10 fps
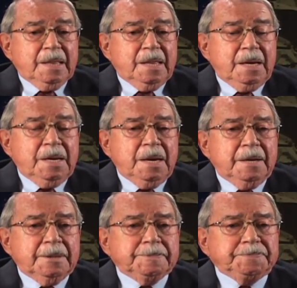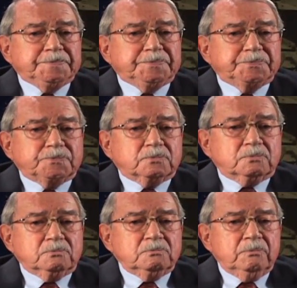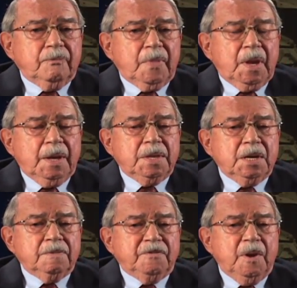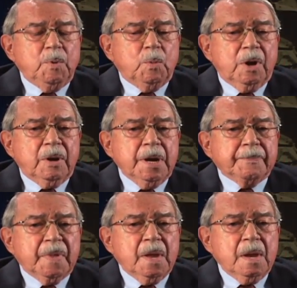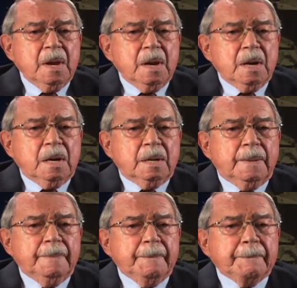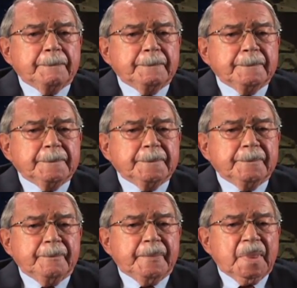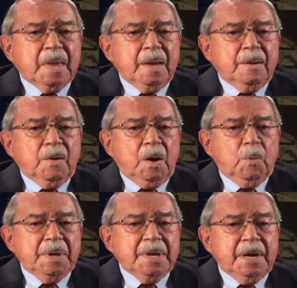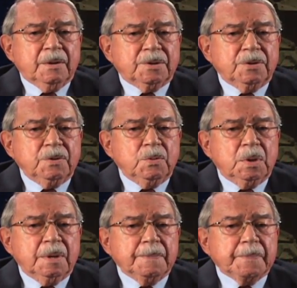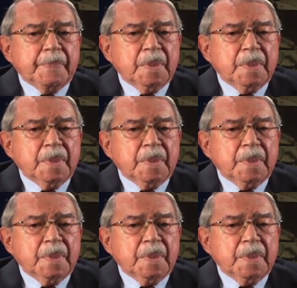Then um, I think in February, um, I went down to um,